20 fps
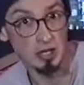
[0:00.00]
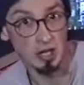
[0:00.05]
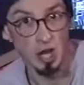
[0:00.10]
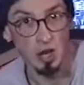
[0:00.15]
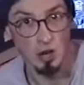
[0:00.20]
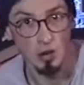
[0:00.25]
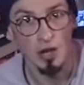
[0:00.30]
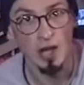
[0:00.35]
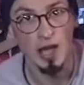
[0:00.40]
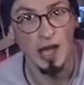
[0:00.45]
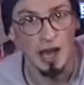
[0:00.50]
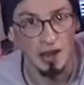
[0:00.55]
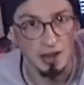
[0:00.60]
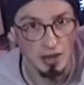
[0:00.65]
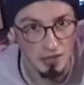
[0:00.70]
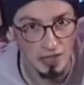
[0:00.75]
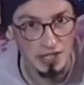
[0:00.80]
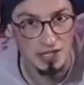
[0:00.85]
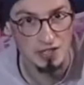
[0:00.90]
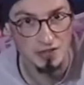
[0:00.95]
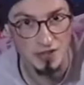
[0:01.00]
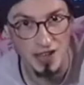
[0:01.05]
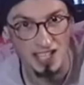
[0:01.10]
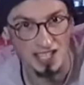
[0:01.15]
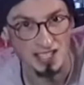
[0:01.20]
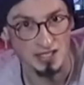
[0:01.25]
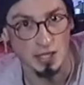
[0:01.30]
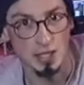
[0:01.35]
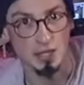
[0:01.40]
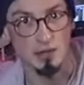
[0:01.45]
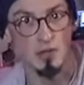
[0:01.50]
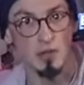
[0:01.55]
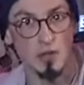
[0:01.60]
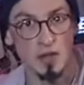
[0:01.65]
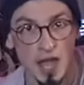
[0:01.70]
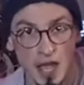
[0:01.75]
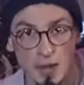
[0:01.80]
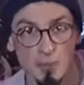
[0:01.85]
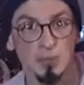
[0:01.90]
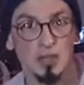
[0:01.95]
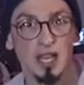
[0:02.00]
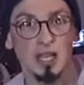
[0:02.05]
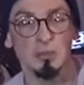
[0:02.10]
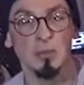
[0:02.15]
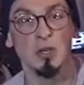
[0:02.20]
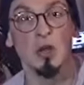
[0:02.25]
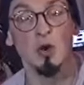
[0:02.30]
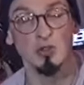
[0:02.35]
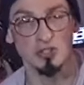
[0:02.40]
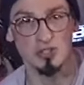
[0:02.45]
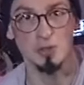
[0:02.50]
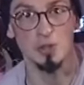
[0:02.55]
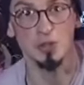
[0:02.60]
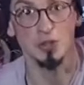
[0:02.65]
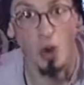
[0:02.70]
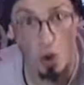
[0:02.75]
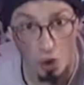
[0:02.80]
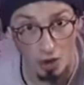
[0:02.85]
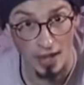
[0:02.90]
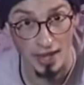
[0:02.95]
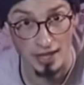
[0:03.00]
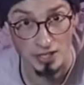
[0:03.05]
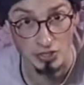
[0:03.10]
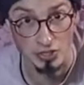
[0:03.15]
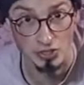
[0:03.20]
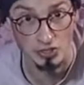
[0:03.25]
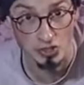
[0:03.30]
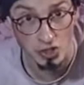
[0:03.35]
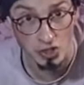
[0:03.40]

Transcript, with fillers: ago, and I think it's fair to say that the gameplay belongs in the Dark Ages